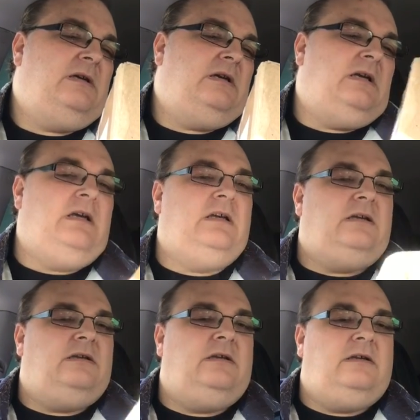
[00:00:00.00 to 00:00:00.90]

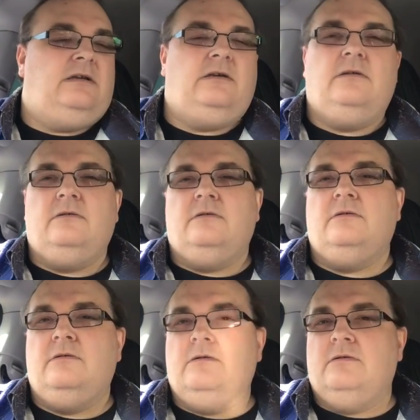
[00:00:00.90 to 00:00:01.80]

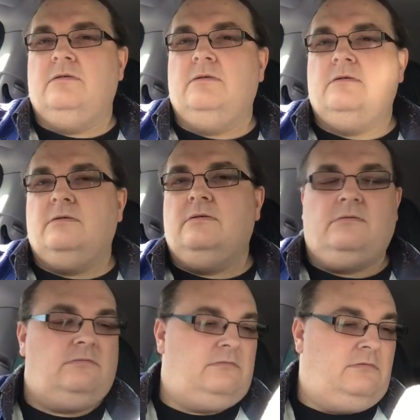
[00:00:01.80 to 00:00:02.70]

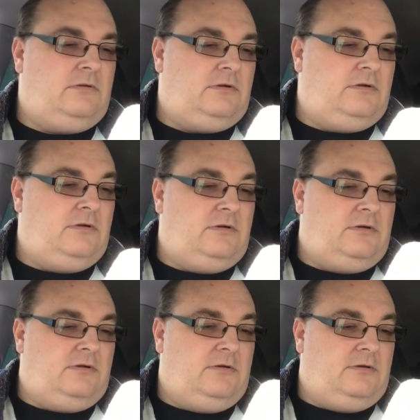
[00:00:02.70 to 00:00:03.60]

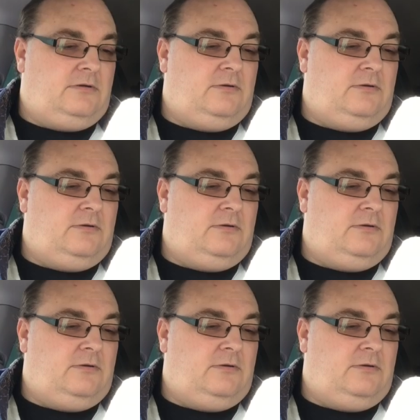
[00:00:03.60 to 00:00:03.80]
Nobody speaks.